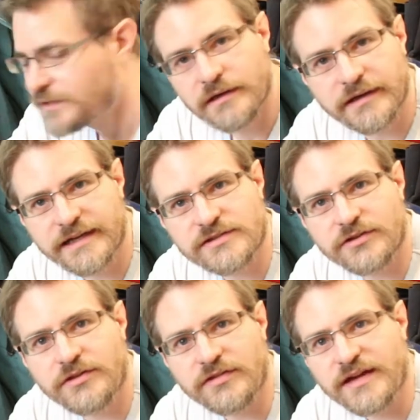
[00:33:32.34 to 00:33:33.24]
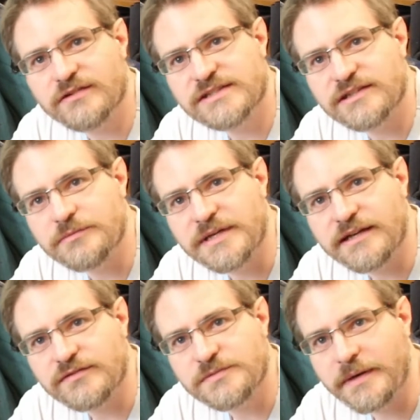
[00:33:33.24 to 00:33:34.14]
Okay, so I think there is going to be
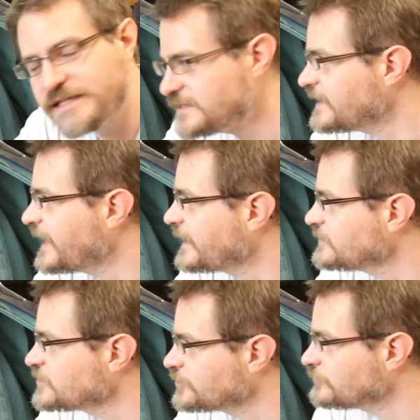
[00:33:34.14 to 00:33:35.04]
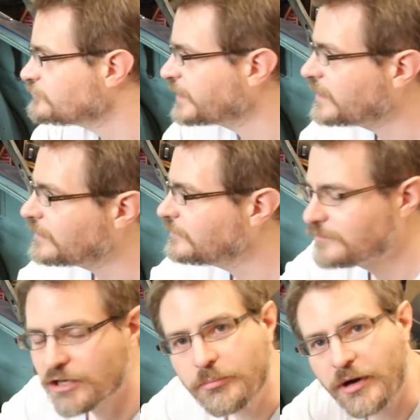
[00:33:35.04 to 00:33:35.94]
enough space there to wriggle
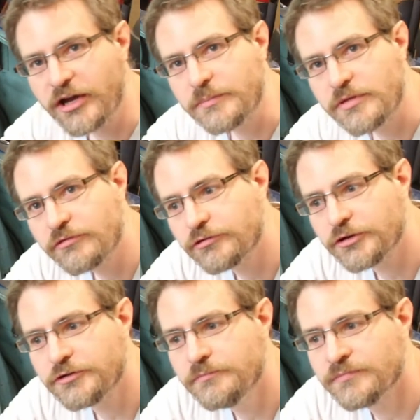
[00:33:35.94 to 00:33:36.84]
a pipe through,